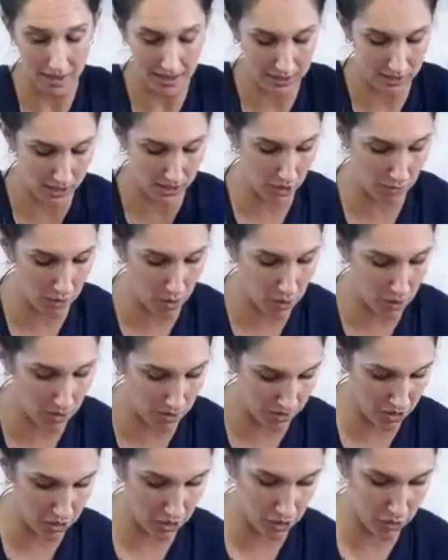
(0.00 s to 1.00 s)
It's your
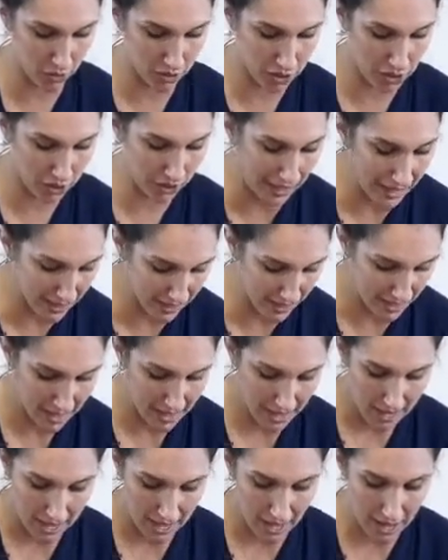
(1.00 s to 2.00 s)
boat. You do what you like.
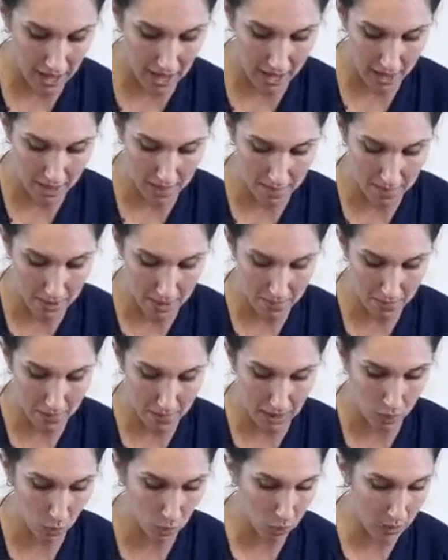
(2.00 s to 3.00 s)

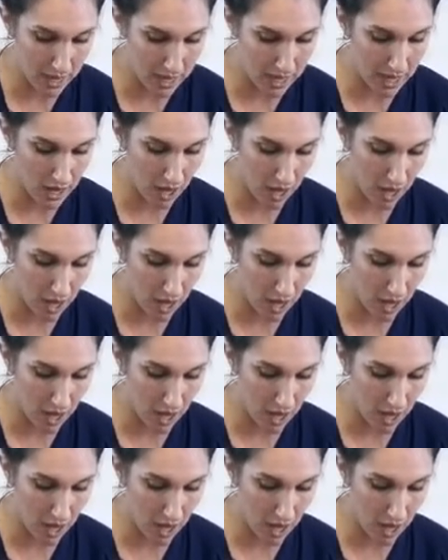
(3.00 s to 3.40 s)
But we